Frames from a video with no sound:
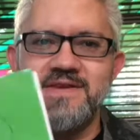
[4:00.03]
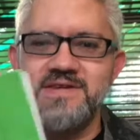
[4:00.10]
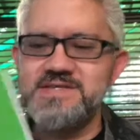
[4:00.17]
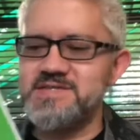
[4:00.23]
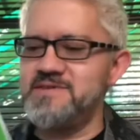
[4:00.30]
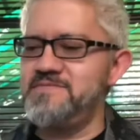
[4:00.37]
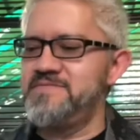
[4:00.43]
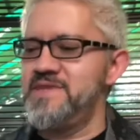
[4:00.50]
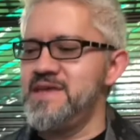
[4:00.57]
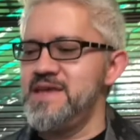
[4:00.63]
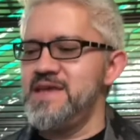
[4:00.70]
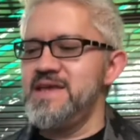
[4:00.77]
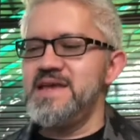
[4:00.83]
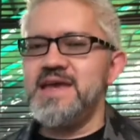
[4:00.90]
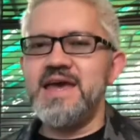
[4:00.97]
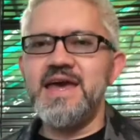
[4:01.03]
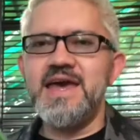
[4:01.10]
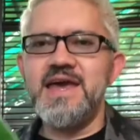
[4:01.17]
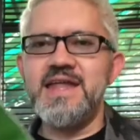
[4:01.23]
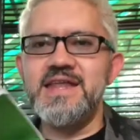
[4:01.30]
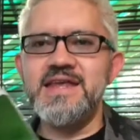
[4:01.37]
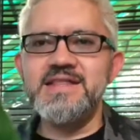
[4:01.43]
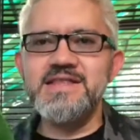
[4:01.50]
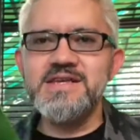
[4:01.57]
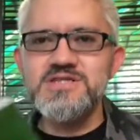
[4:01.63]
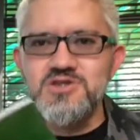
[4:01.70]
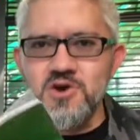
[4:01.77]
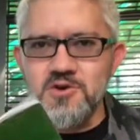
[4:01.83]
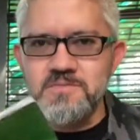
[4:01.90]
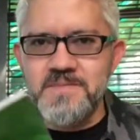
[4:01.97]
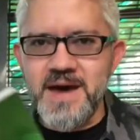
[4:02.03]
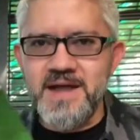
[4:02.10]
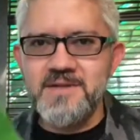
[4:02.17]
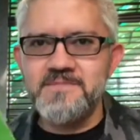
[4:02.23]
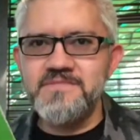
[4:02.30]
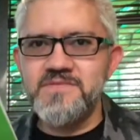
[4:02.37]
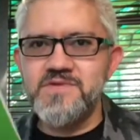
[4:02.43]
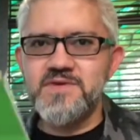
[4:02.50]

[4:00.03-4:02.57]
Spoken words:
this. And in this notepad,